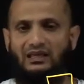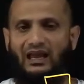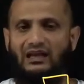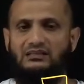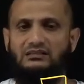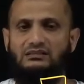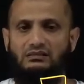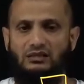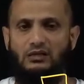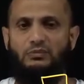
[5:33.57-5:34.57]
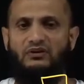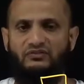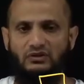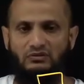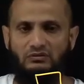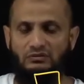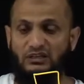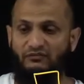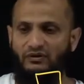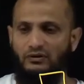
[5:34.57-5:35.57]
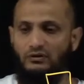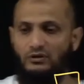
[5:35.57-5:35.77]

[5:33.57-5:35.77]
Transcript: has a little bit of different